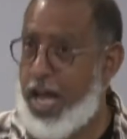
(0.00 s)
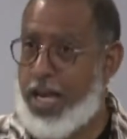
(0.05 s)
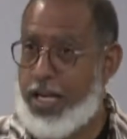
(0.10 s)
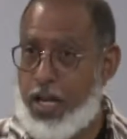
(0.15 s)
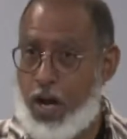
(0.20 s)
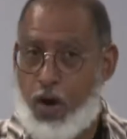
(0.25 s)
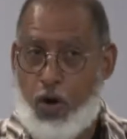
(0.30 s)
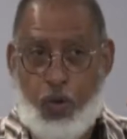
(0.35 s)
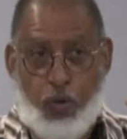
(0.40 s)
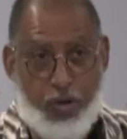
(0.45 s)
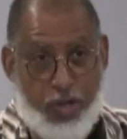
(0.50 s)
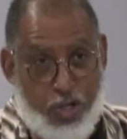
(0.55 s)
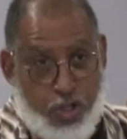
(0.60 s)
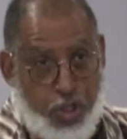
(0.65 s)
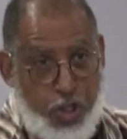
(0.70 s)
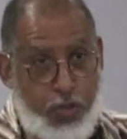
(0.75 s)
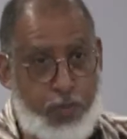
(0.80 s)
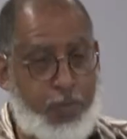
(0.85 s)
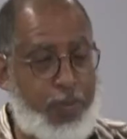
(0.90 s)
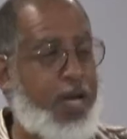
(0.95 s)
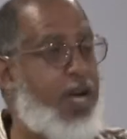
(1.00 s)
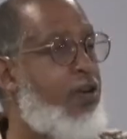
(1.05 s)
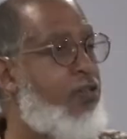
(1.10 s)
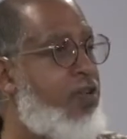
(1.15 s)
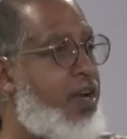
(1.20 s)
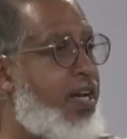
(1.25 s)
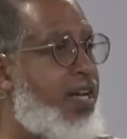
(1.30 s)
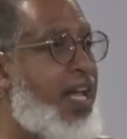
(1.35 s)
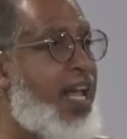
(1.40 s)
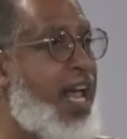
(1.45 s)
The Holy
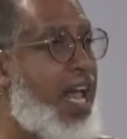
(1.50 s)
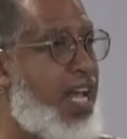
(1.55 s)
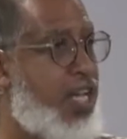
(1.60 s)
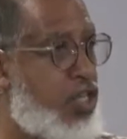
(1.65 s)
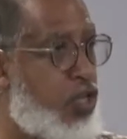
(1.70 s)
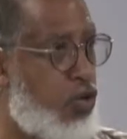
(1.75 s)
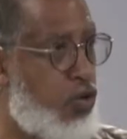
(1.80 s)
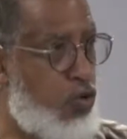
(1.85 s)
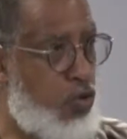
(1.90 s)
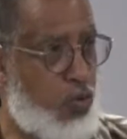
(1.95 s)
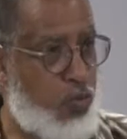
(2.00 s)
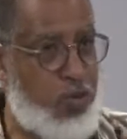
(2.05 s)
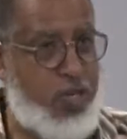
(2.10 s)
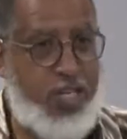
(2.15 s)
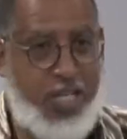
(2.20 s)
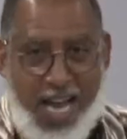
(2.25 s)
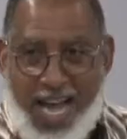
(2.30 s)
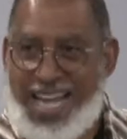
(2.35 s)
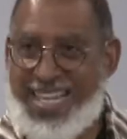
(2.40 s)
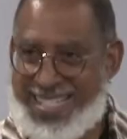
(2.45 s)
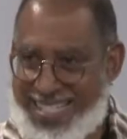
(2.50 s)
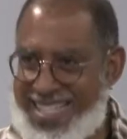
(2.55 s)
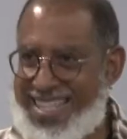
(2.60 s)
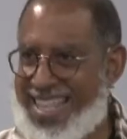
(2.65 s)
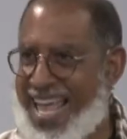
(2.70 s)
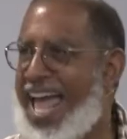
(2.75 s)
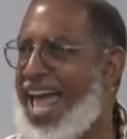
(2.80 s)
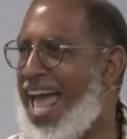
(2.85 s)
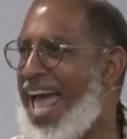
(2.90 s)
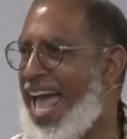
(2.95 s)
Spirit is who does
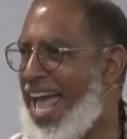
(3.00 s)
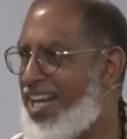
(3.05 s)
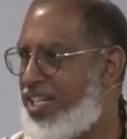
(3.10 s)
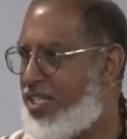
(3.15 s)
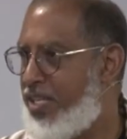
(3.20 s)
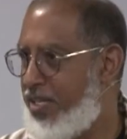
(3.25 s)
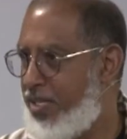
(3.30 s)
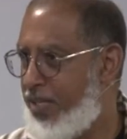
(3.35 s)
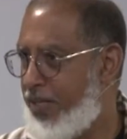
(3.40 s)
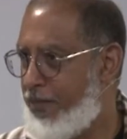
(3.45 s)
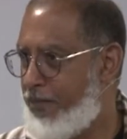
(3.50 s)
that.